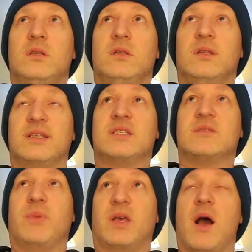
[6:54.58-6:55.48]
this
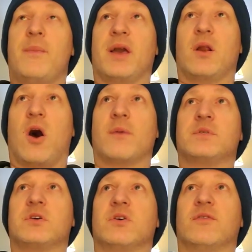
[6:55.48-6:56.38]
is becoming an
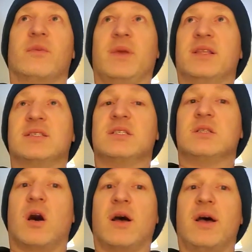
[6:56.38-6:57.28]
obstacle for me. This is
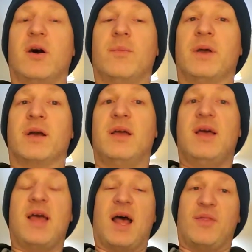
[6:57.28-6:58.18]
not helping.
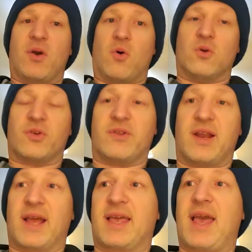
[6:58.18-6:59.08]
And the older
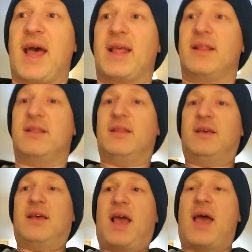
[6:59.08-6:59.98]
that I get,
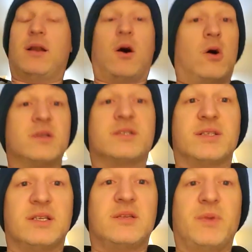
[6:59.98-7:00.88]
and
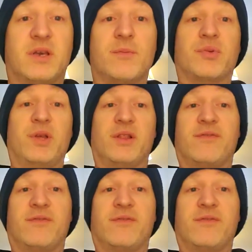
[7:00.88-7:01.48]
honestly, to be completely